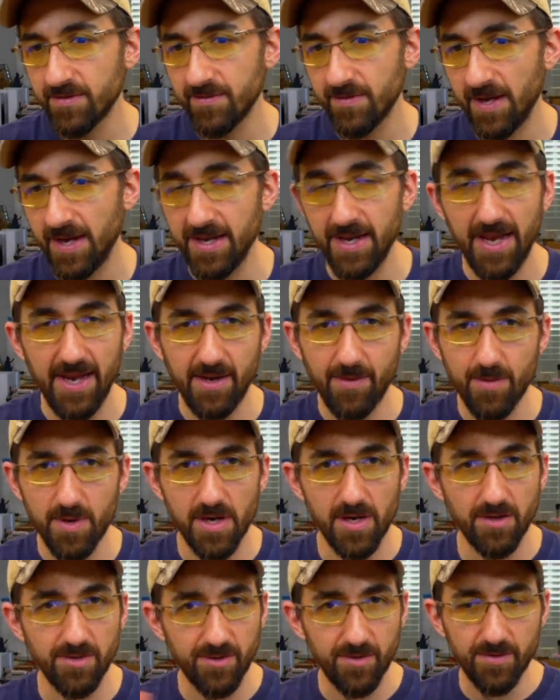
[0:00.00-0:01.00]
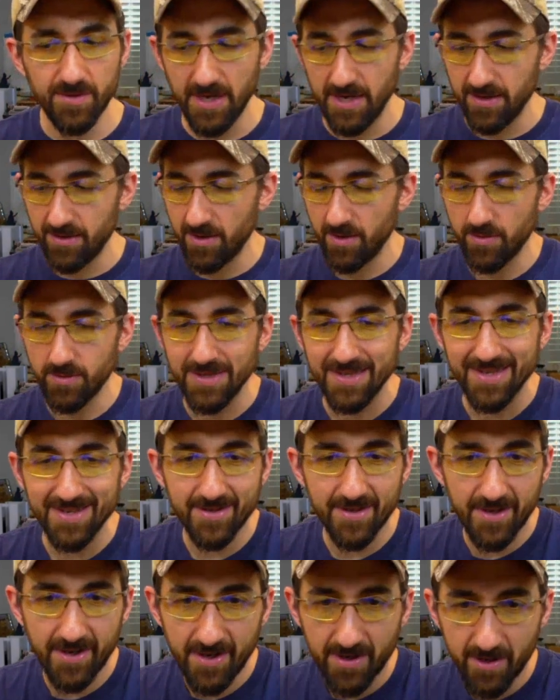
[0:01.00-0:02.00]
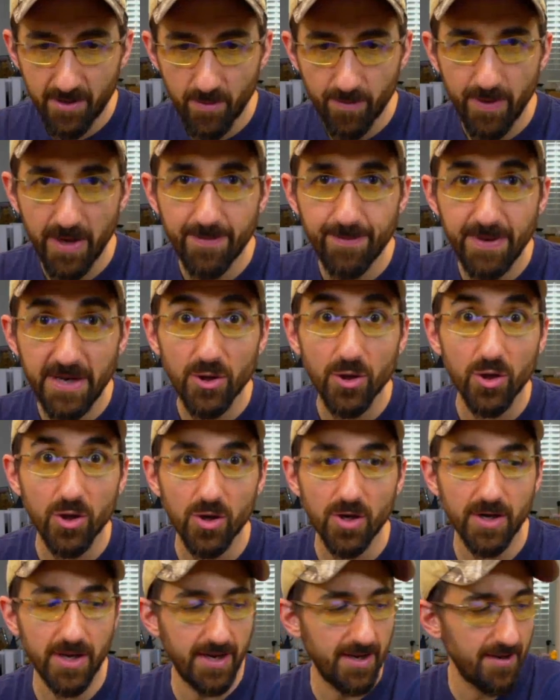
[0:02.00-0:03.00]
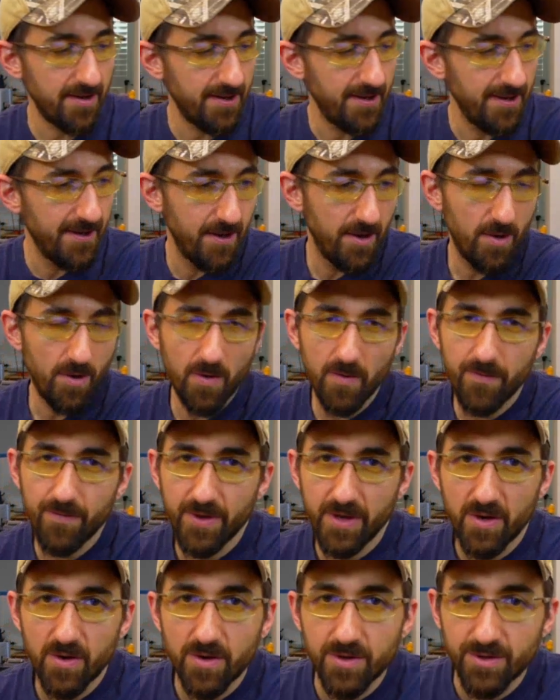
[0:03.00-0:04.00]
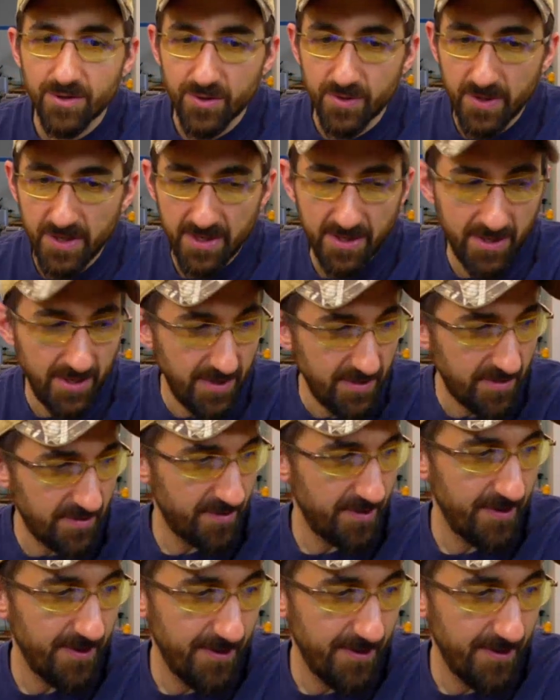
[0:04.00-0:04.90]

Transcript: And anyone else who's out there listening, who might be lurking, hopefully you're enjoying these.